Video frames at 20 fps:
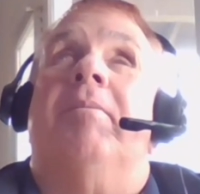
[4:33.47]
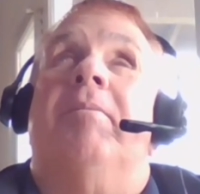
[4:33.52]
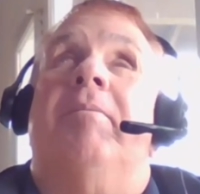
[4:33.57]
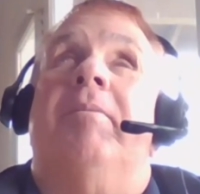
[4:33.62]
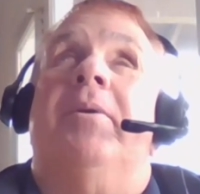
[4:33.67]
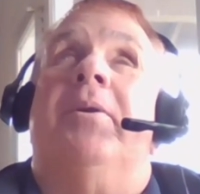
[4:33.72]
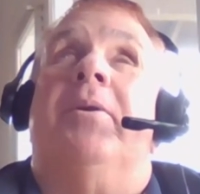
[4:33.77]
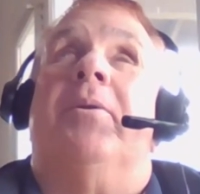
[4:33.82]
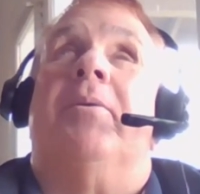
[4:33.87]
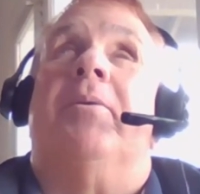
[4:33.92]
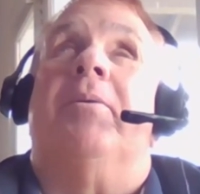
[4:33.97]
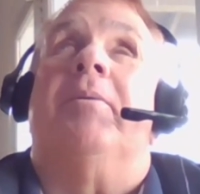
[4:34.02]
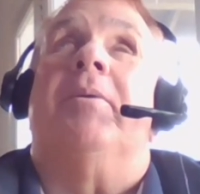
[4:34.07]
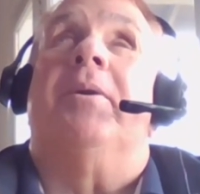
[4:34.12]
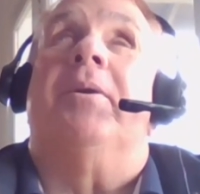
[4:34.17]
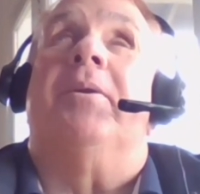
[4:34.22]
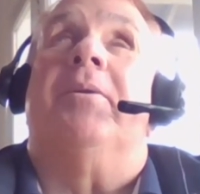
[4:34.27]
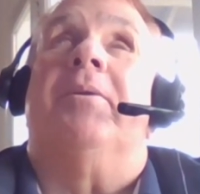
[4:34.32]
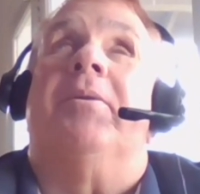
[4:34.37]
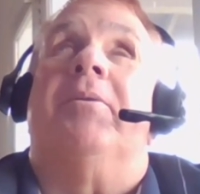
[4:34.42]

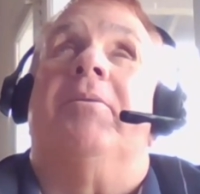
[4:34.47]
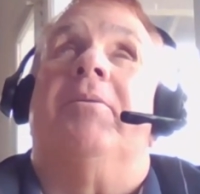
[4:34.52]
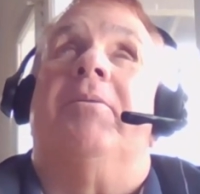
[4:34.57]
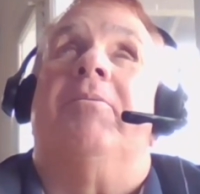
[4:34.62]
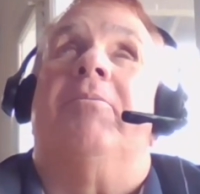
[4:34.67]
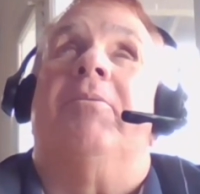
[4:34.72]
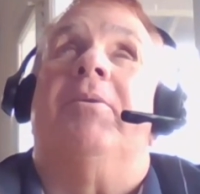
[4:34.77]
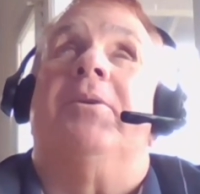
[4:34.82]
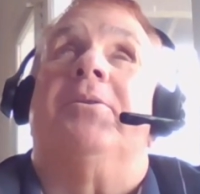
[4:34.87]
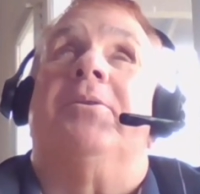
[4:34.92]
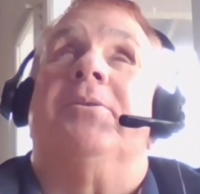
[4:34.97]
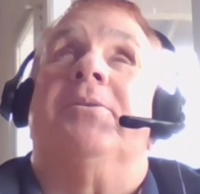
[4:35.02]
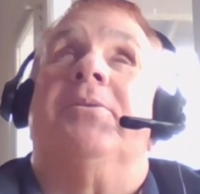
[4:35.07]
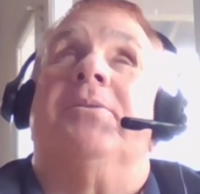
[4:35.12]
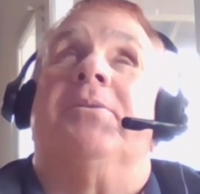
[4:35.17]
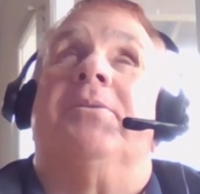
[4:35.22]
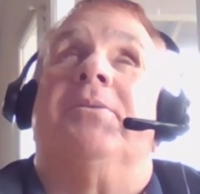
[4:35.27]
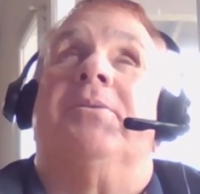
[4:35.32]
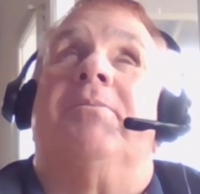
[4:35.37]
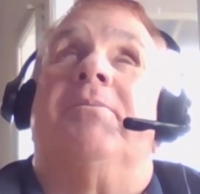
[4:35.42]
it
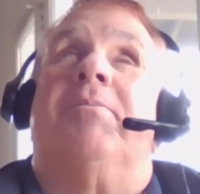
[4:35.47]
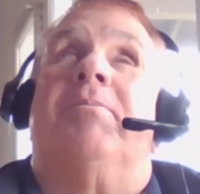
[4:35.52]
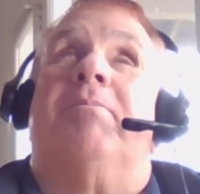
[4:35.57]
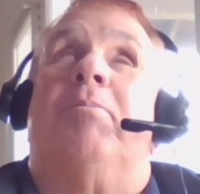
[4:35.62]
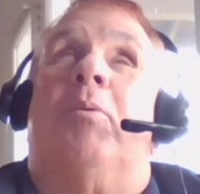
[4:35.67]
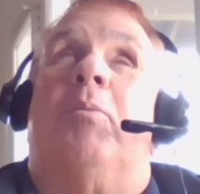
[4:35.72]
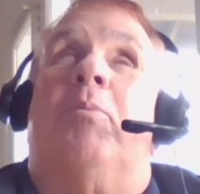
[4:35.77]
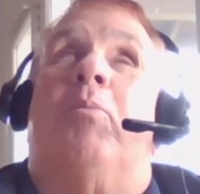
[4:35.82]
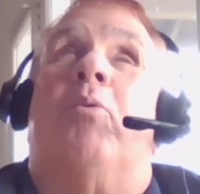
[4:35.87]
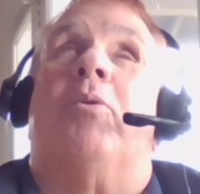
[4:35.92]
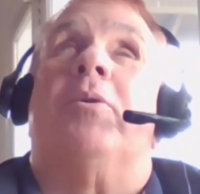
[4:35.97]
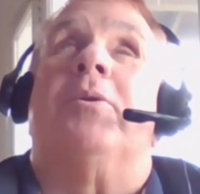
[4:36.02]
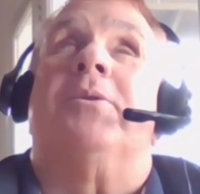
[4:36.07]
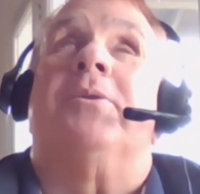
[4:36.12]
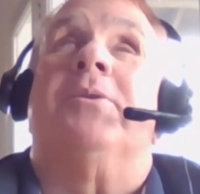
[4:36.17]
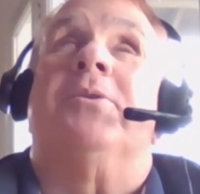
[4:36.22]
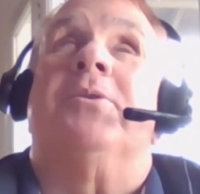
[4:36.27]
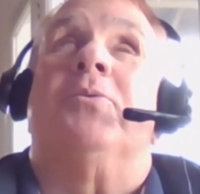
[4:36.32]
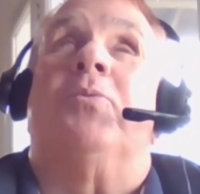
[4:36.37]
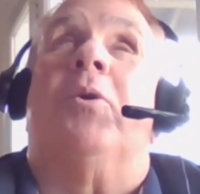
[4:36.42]
reaches
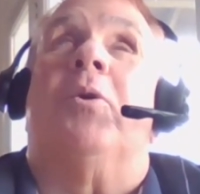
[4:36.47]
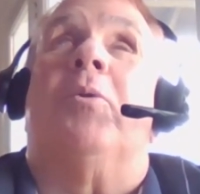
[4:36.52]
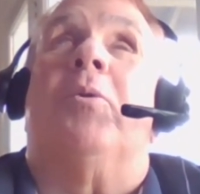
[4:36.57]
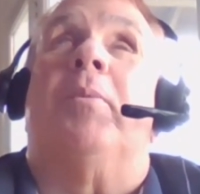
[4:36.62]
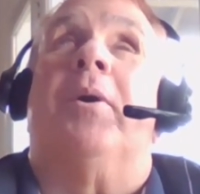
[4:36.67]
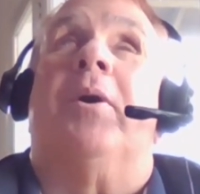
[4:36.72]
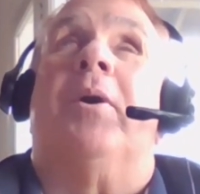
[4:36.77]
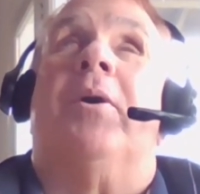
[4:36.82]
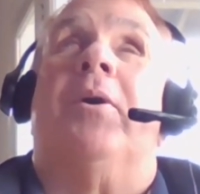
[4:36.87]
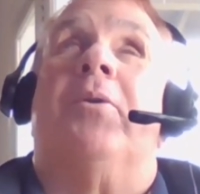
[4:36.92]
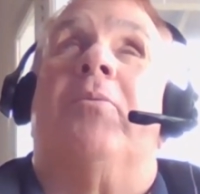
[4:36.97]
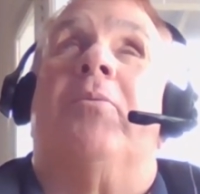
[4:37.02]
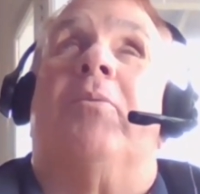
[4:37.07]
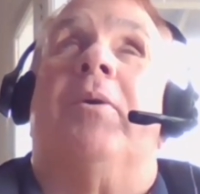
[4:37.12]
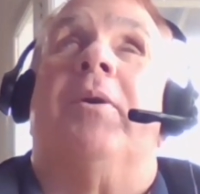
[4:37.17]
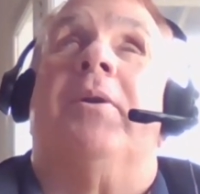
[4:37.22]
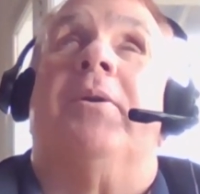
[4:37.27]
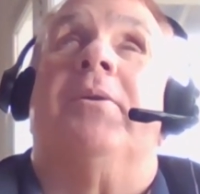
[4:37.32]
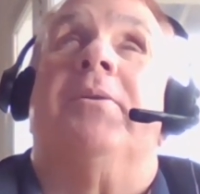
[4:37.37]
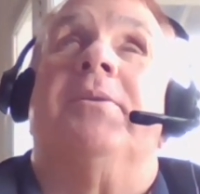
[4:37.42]
proportions well beyond
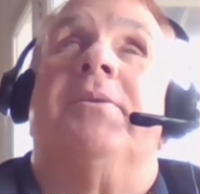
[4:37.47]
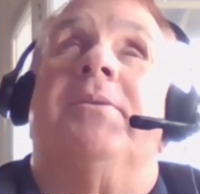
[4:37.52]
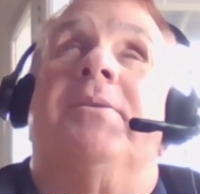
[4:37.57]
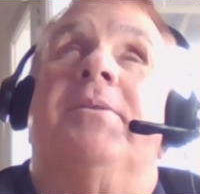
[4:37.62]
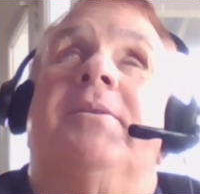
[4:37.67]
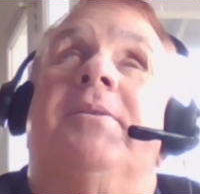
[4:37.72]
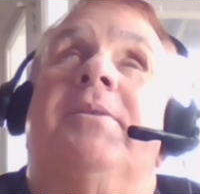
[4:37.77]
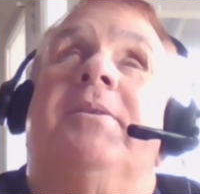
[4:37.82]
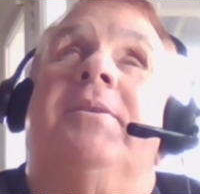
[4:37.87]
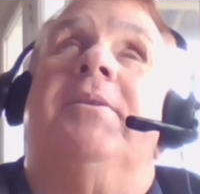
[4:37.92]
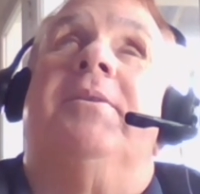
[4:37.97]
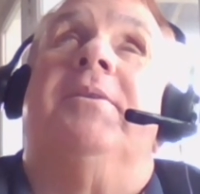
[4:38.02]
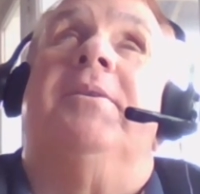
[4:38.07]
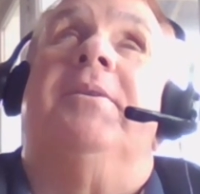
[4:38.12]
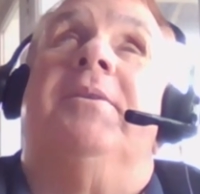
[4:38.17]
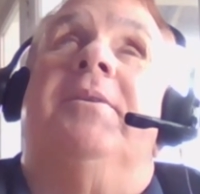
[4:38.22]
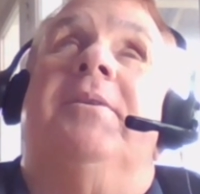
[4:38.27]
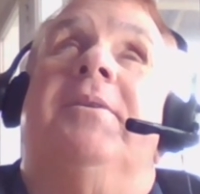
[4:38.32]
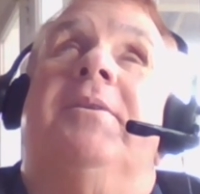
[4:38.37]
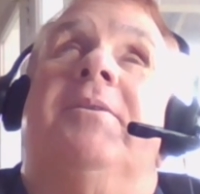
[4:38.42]
what is
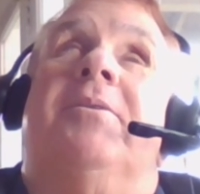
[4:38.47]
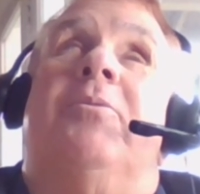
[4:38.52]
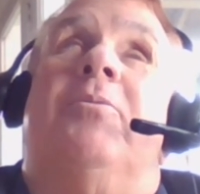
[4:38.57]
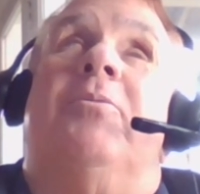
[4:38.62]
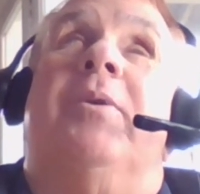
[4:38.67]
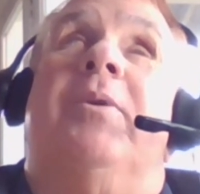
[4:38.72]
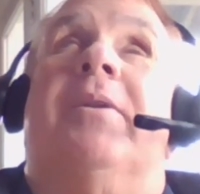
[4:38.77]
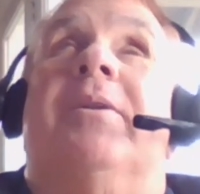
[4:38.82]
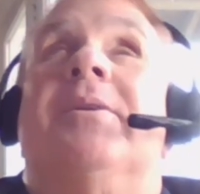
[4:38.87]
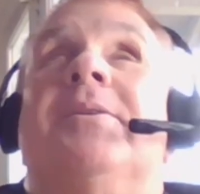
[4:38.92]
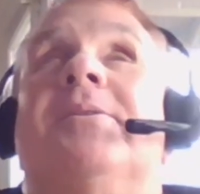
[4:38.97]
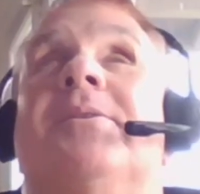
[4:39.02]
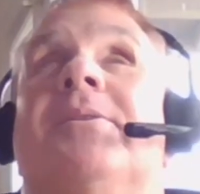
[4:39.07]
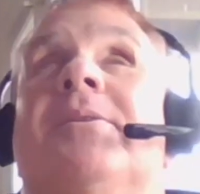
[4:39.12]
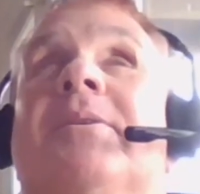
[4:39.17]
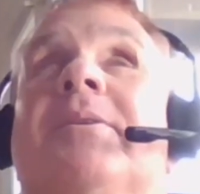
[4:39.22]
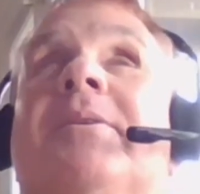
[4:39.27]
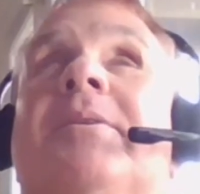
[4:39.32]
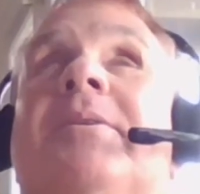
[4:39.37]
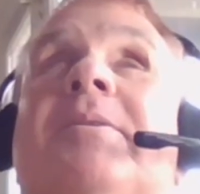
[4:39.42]

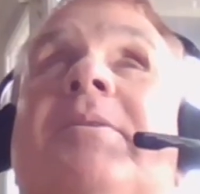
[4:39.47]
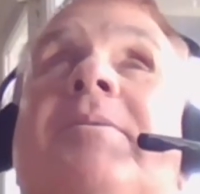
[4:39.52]
realistic.